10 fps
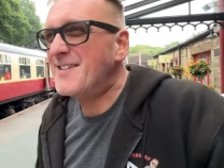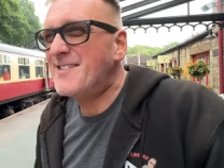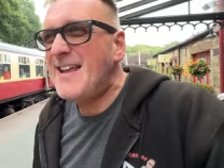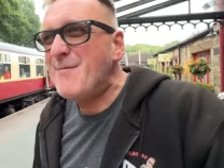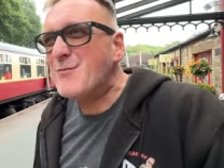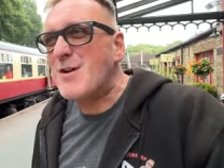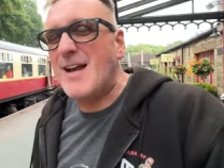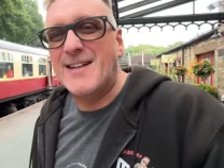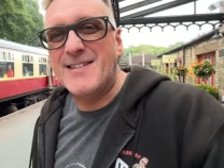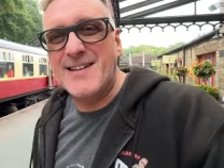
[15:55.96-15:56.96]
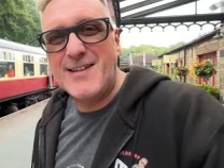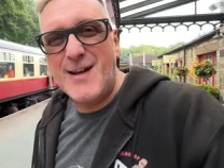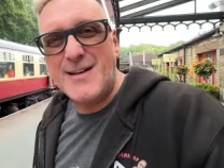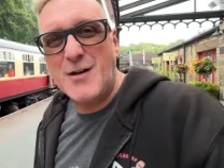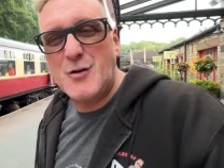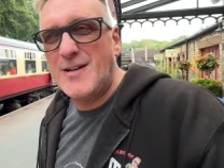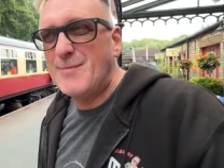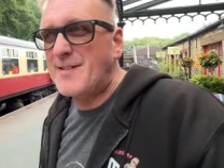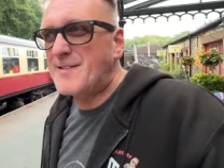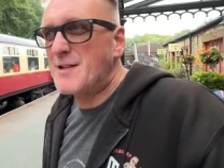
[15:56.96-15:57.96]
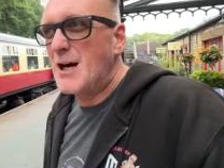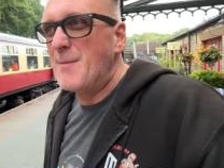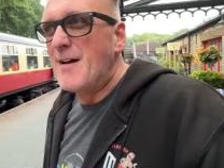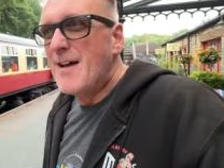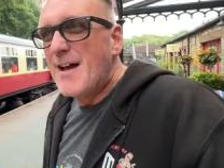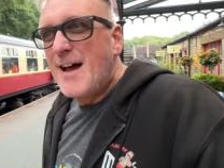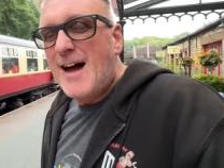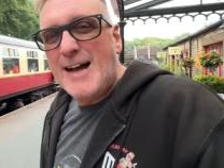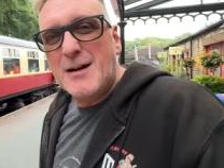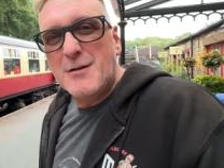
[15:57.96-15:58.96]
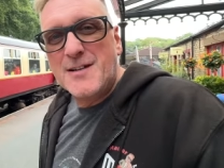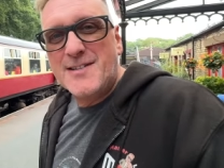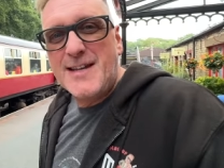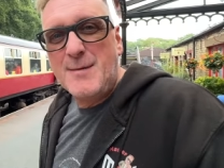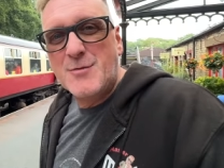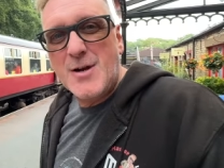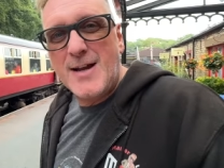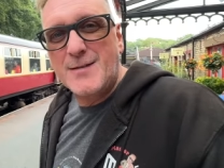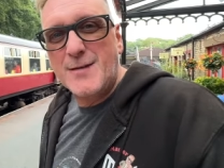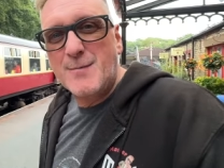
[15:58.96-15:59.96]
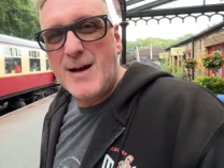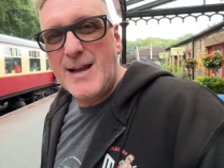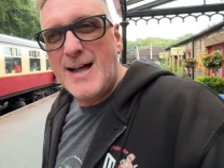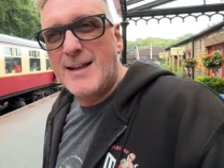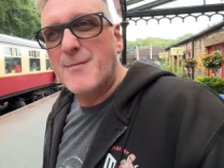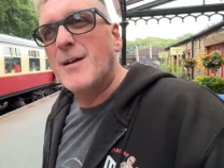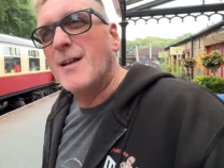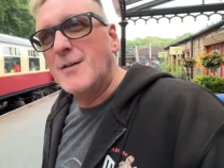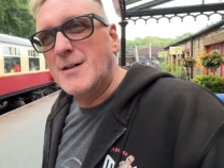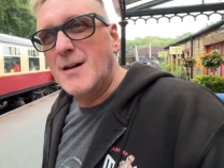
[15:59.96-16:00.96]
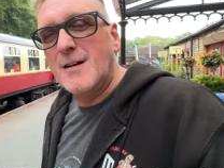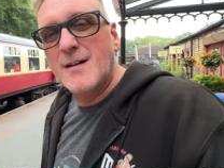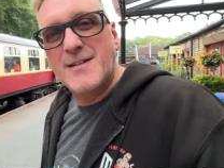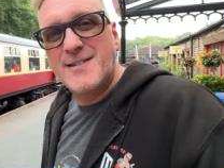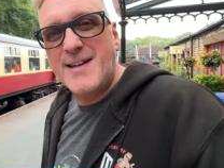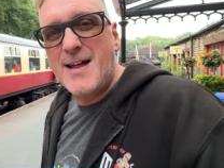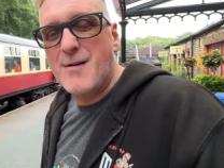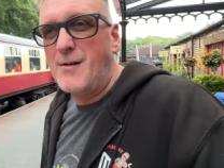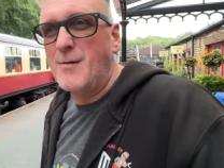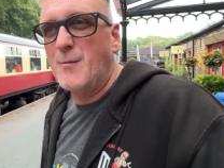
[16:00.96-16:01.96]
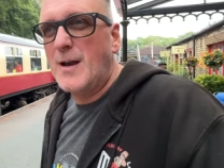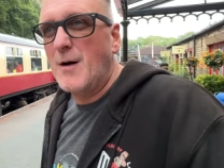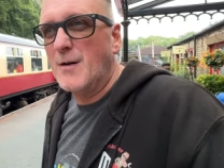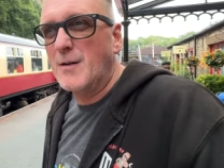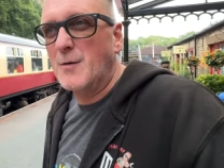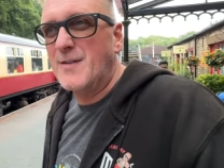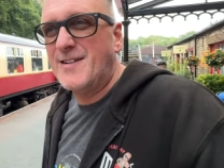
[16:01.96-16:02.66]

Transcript: steam trains. It's like at Christmas time. I go on the steam trains with my lad and my little girl and Sarah, and we go on the, the